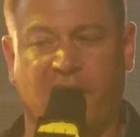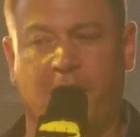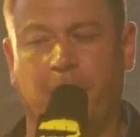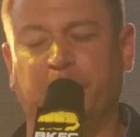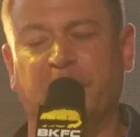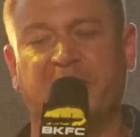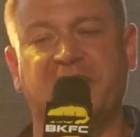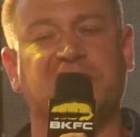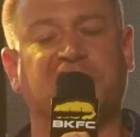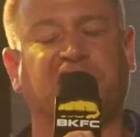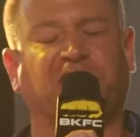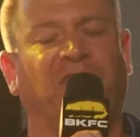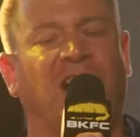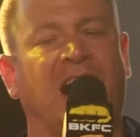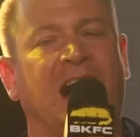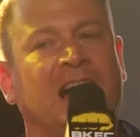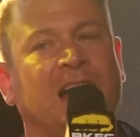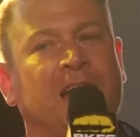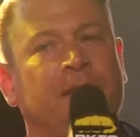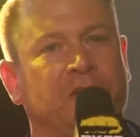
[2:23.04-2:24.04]
company's
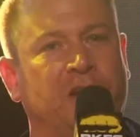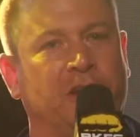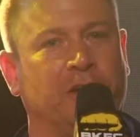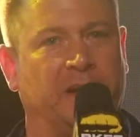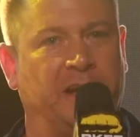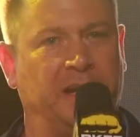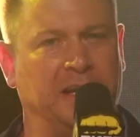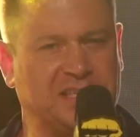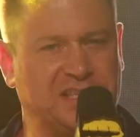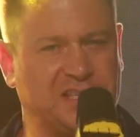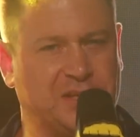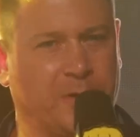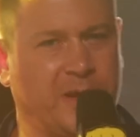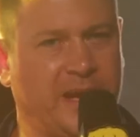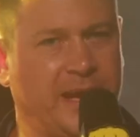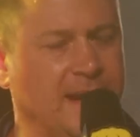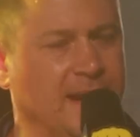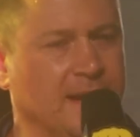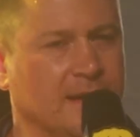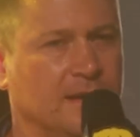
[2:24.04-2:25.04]
five-year
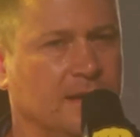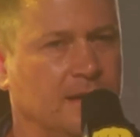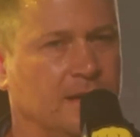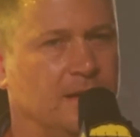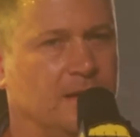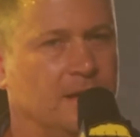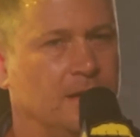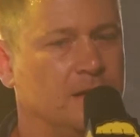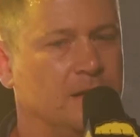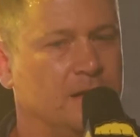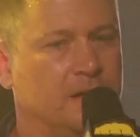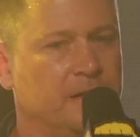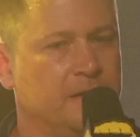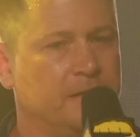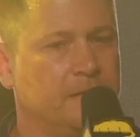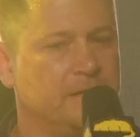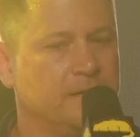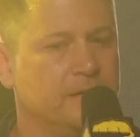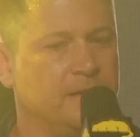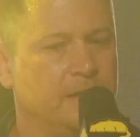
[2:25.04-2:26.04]
history,
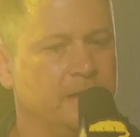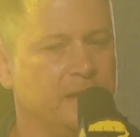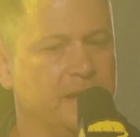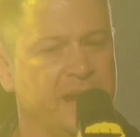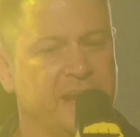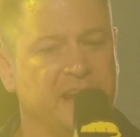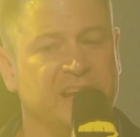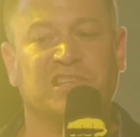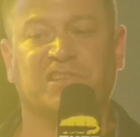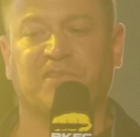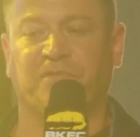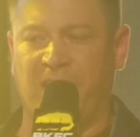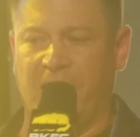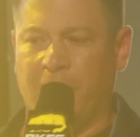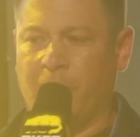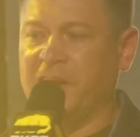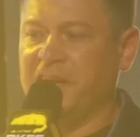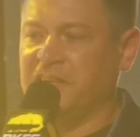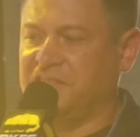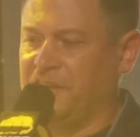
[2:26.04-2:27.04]
it is
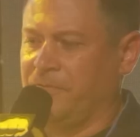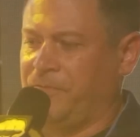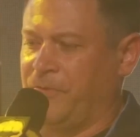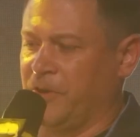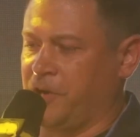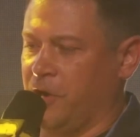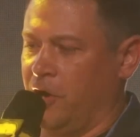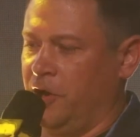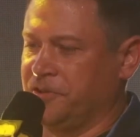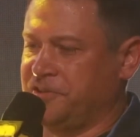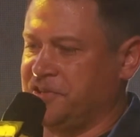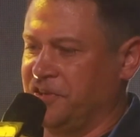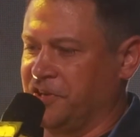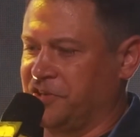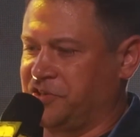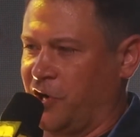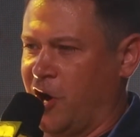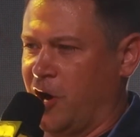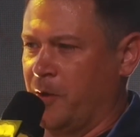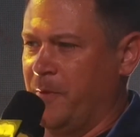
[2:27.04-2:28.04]
very difficult to
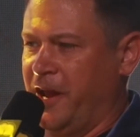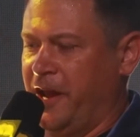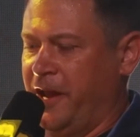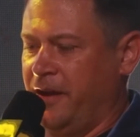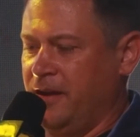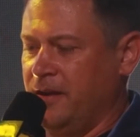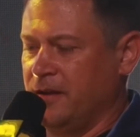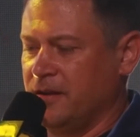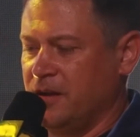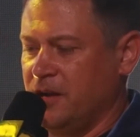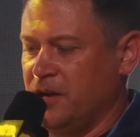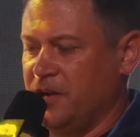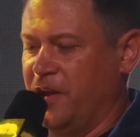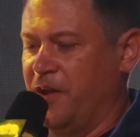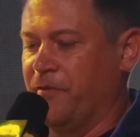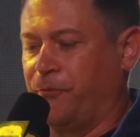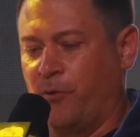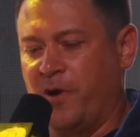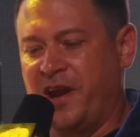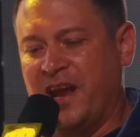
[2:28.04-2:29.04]
determine
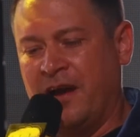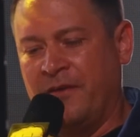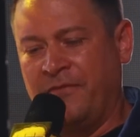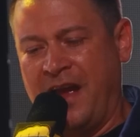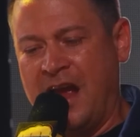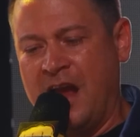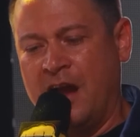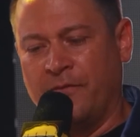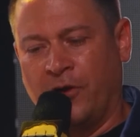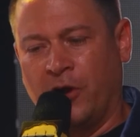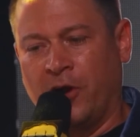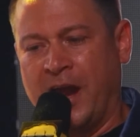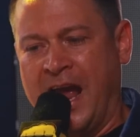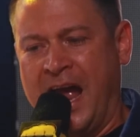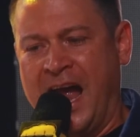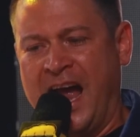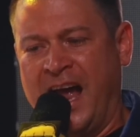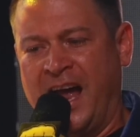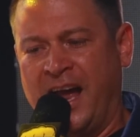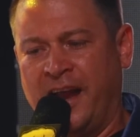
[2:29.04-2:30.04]
if we have ever
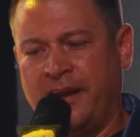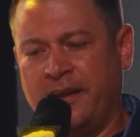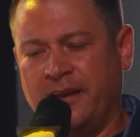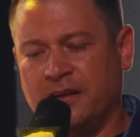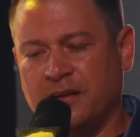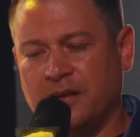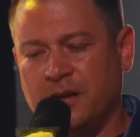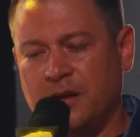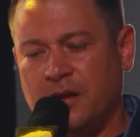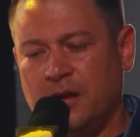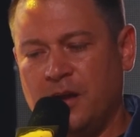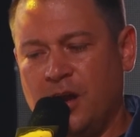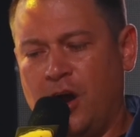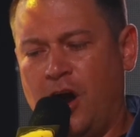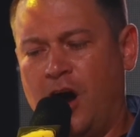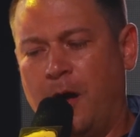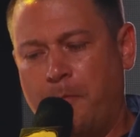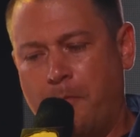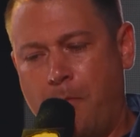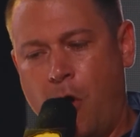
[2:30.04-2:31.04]
had
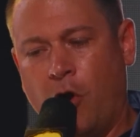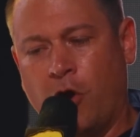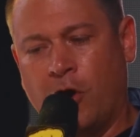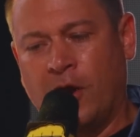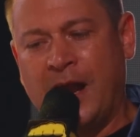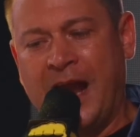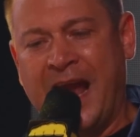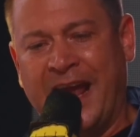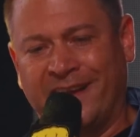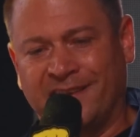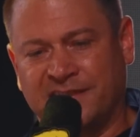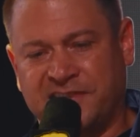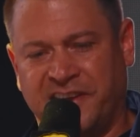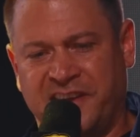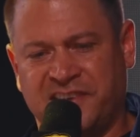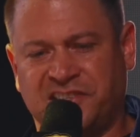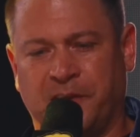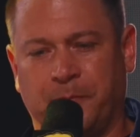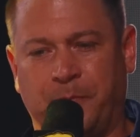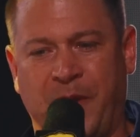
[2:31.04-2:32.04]
a more
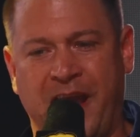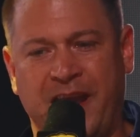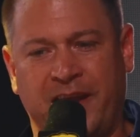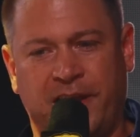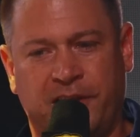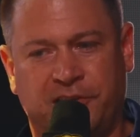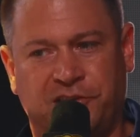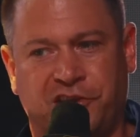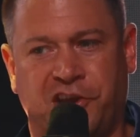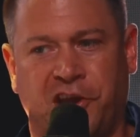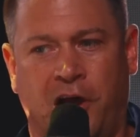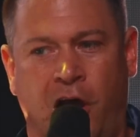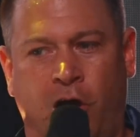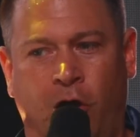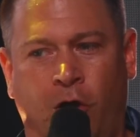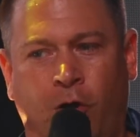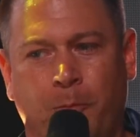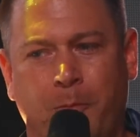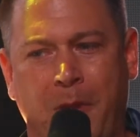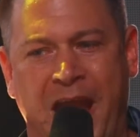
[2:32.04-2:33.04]
anticipated
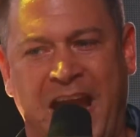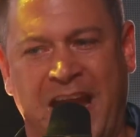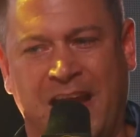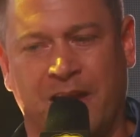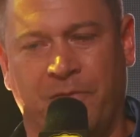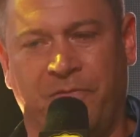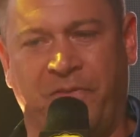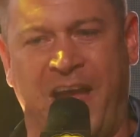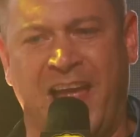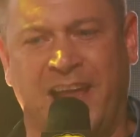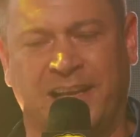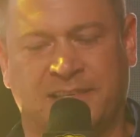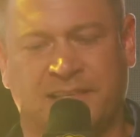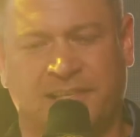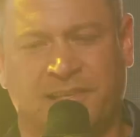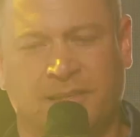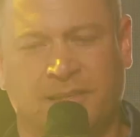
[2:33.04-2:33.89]
co-main event